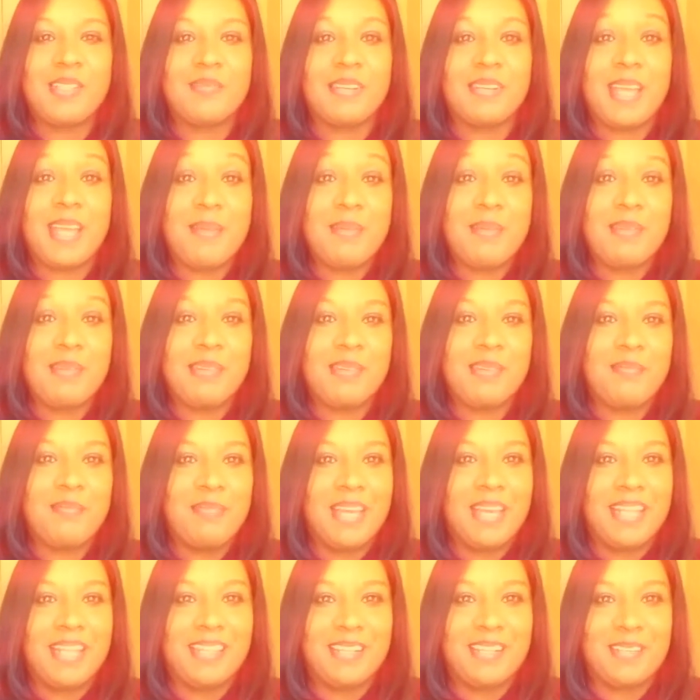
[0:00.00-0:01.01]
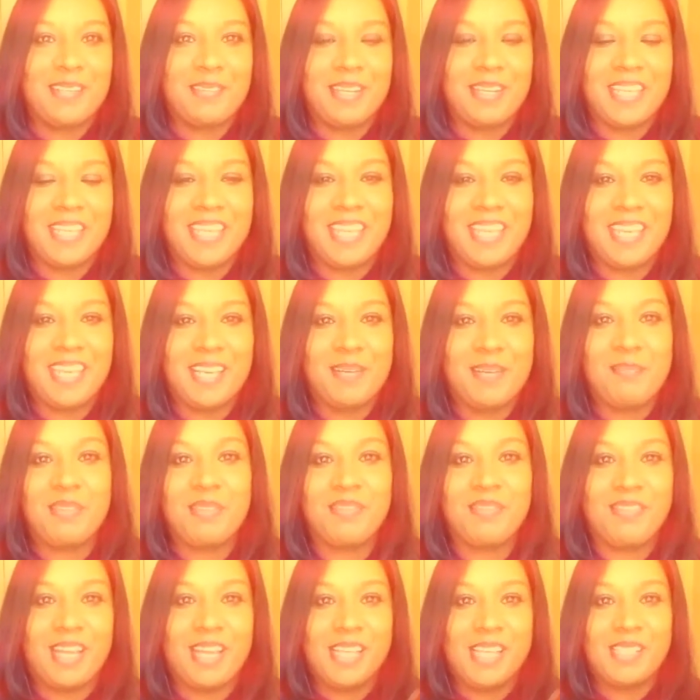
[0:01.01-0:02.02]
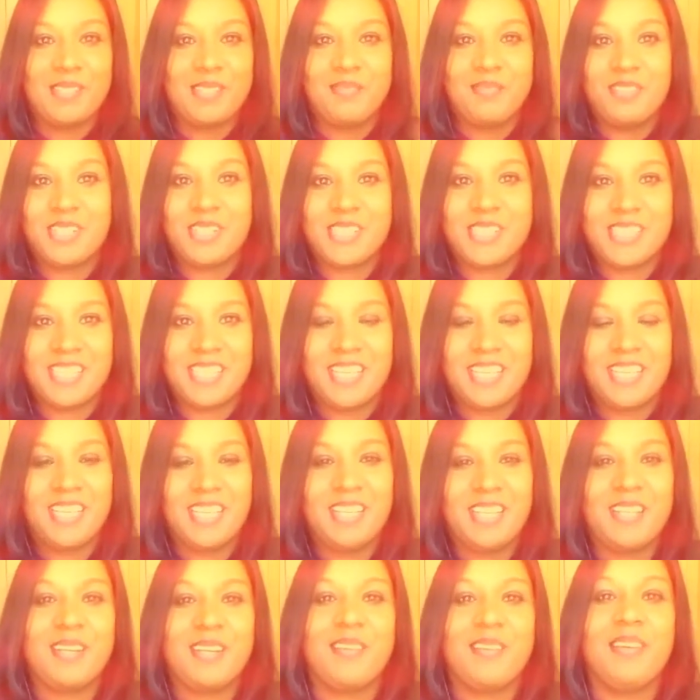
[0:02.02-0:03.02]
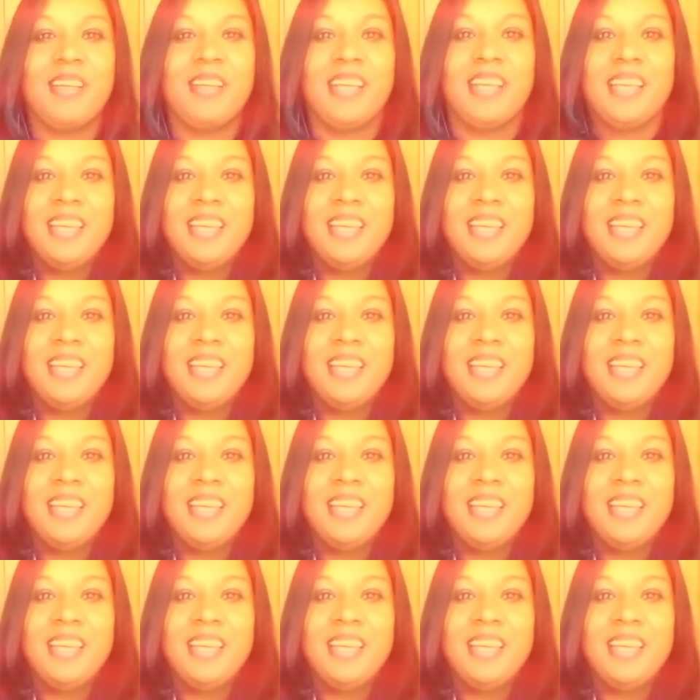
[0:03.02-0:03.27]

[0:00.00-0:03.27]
when I'm going to bed, they're waking up, or vice versa, you know.